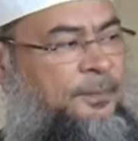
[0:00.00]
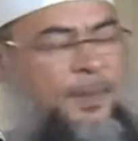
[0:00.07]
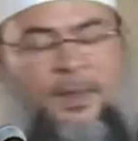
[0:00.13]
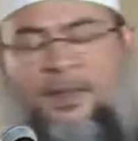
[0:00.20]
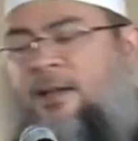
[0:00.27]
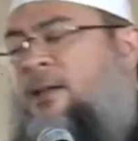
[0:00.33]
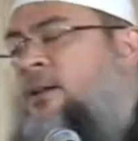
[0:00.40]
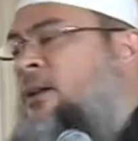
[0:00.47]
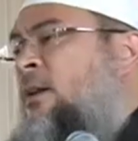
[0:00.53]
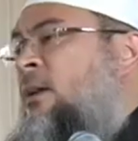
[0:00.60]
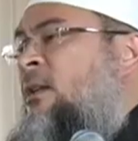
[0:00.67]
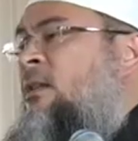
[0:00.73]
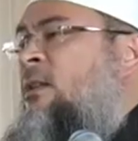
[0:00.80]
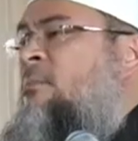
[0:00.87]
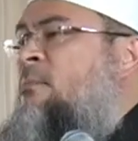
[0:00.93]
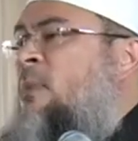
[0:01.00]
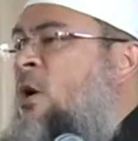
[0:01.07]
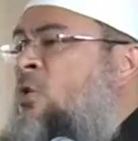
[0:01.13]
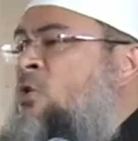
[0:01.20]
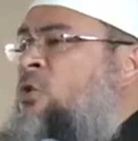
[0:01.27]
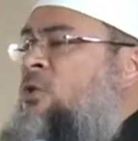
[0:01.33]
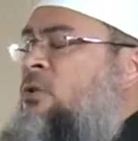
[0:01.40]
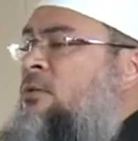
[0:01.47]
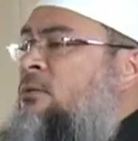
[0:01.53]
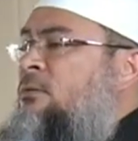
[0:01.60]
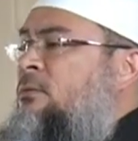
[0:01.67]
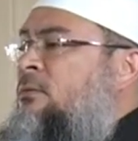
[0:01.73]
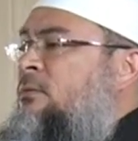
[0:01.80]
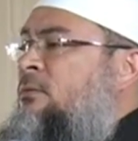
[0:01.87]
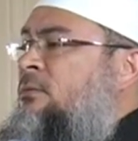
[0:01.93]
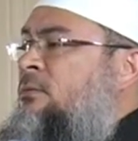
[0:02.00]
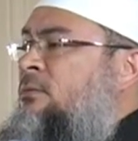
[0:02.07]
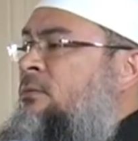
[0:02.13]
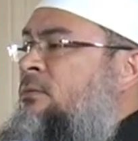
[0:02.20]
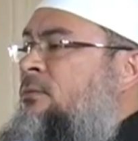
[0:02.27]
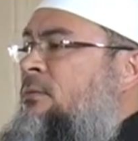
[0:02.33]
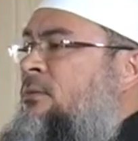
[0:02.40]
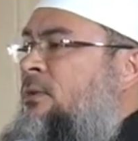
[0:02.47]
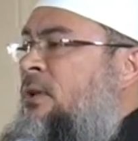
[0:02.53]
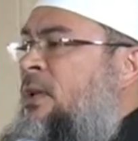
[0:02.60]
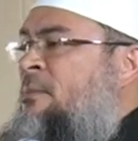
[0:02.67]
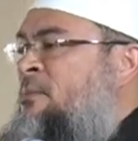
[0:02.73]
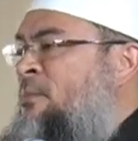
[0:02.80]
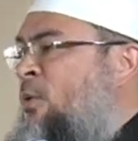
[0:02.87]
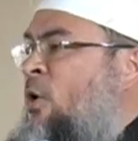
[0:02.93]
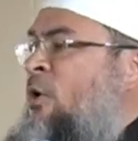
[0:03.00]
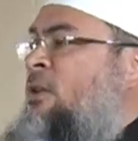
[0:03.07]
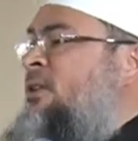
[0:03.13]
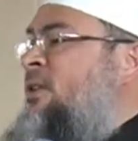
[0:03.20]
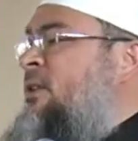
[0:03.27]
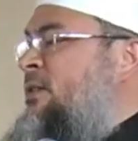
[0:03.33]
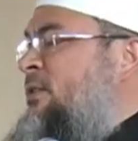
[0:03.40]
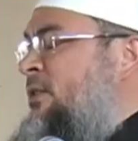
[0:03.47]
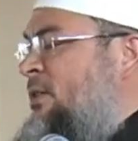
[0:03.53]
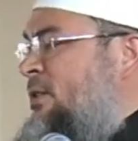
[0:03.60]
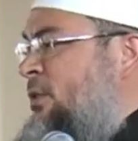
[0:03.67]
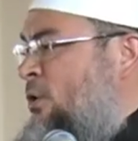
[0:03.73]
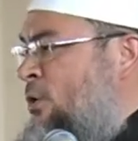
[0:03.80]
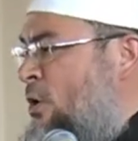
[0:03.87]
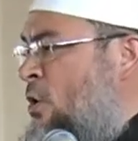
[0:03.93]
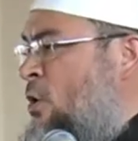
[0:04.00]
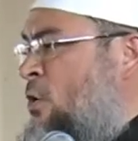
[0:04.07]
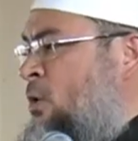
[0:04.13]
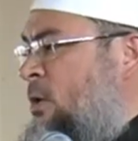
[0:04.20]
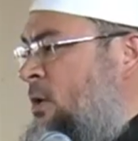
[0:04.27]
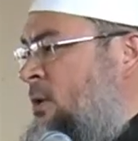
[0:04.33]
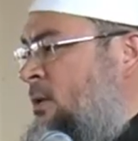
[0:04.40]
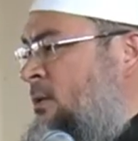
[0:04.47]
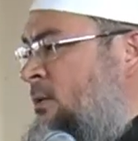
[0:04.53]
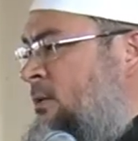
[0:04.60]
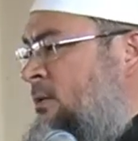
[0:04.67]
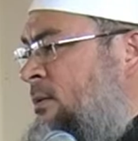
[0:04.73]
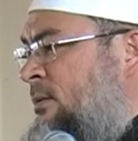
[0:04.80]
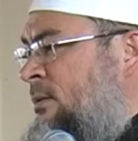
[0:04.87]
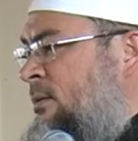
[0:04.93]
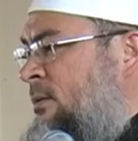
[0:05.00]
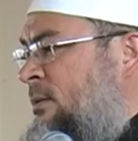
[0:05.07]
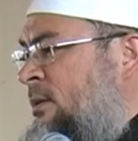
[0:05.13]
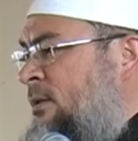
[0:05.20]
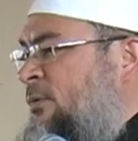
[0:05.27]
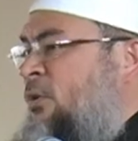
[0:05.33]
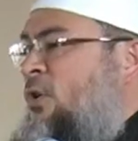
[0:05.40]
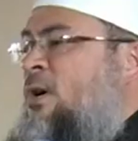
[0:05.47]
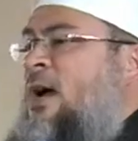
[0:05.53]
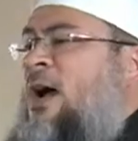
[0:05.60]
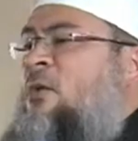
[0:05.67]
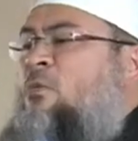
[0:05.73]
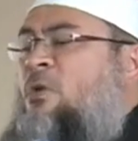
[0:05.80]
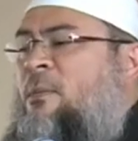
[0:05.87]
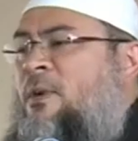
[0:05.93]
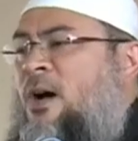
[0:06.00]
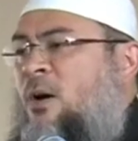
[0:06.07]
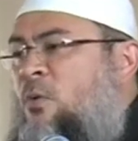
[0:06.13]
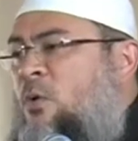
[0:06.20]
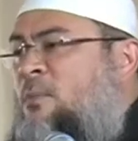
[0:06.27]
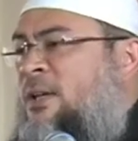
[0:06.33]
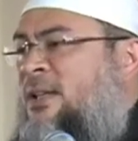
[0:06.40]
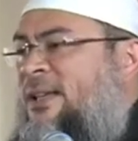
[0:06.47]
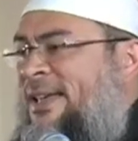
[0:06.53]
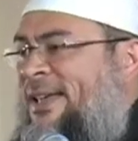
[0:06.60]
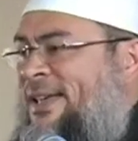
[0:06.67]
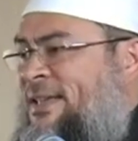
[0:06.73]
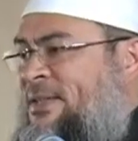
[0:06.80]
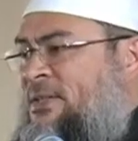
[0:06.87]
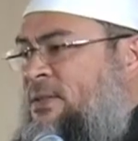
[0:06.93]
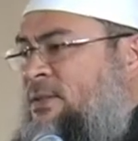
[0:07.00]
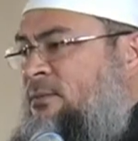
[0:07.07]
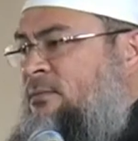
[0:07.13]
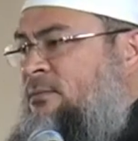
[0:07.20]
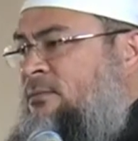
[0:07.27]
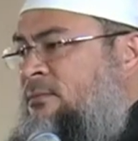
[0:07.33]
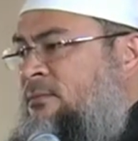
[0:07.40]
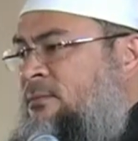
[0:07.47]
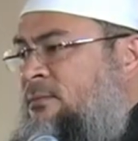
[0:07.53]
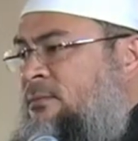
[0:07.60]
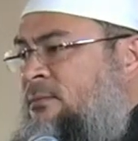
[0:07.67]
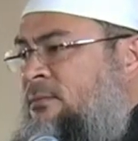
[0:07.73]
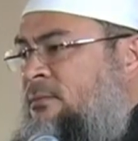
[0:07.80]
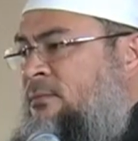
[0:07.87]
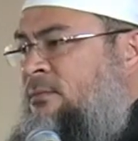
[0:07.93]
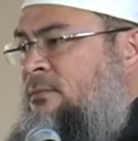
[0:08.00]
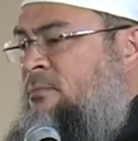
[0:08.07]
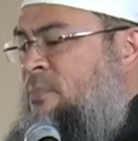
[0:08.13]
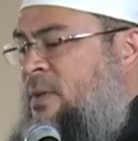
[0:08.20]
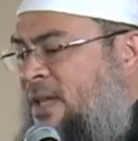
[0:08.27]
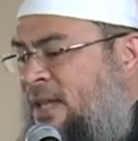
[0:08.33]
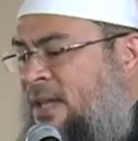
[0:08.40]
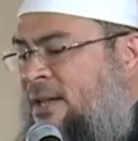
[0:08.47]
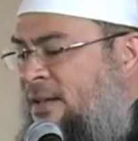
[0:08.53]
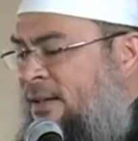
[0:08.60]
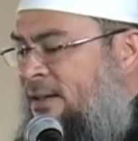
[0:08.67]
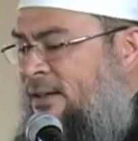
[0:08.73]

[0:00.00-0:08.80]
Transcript: Okay. The most important role for a woman is being